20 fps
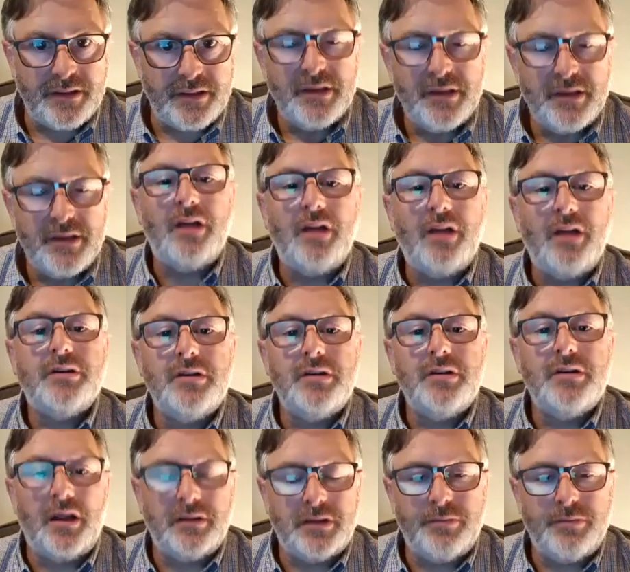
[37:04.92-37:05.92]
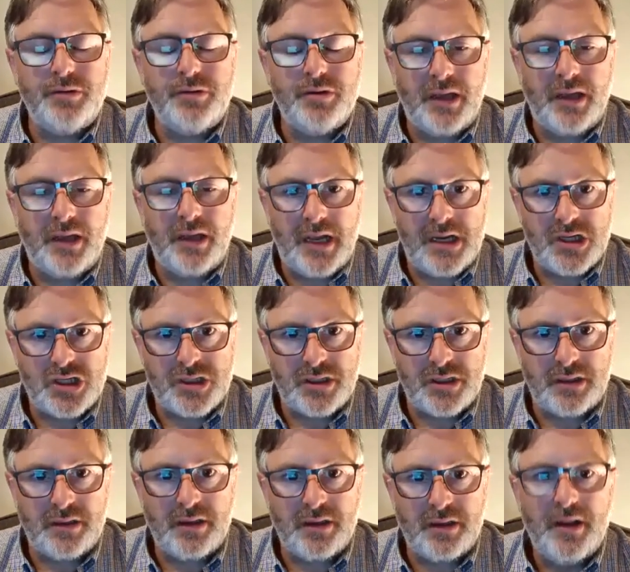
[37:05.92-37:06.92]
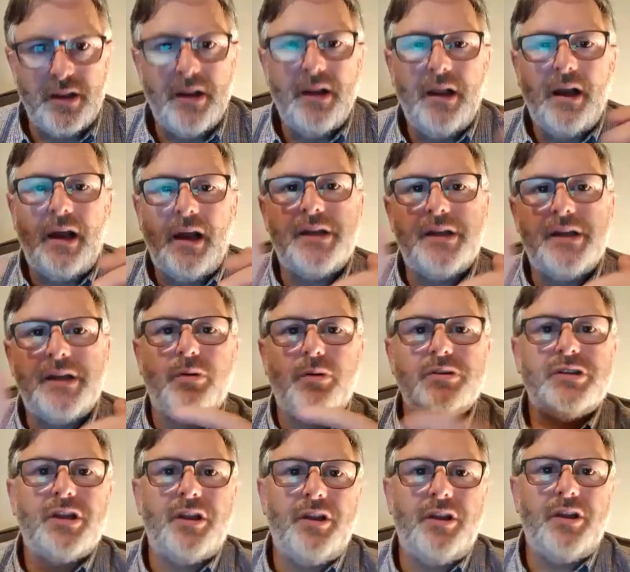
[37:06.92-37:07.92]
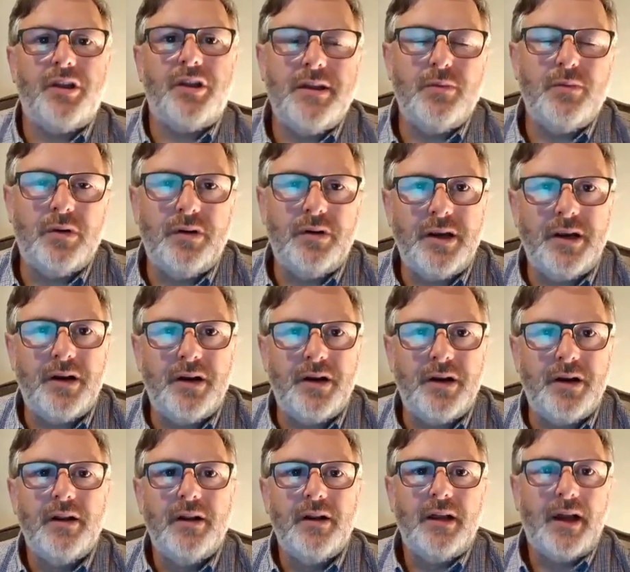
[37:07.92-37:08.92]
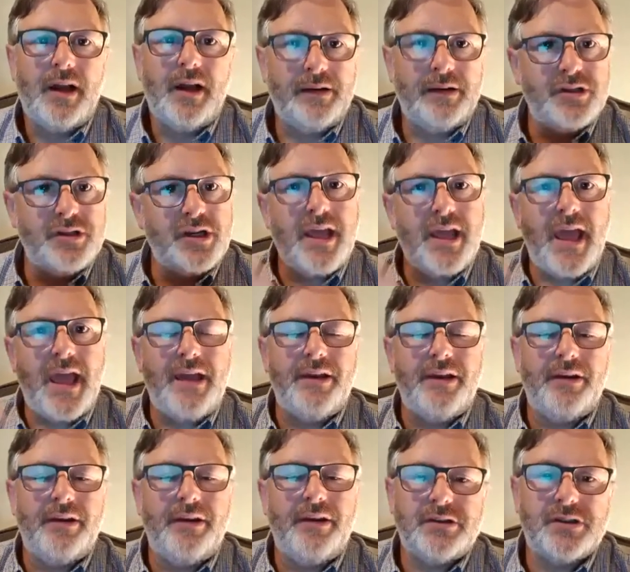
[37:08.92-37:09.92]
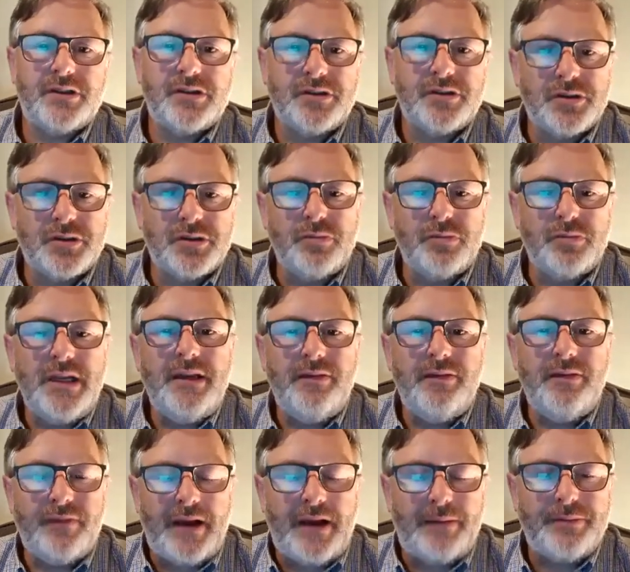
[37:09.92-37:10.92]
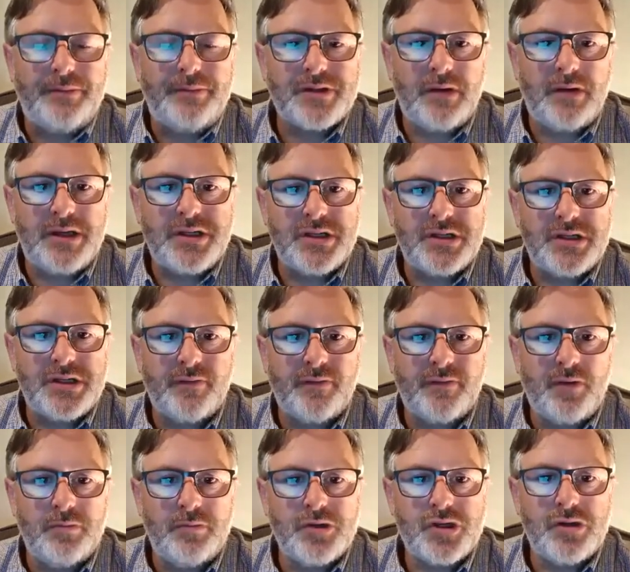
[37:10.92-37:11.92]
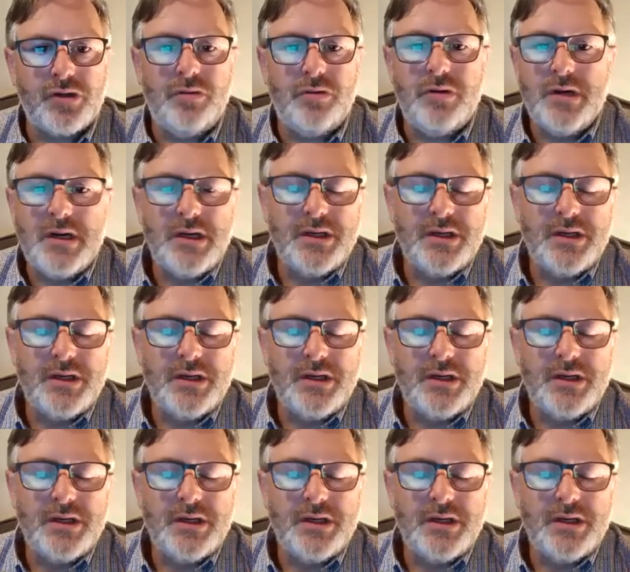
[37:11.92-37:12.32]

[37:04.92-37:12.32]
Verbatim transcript: non non communication. Yeah. And I suppose tonight we're here and again, there's some really fabulous questions have come through.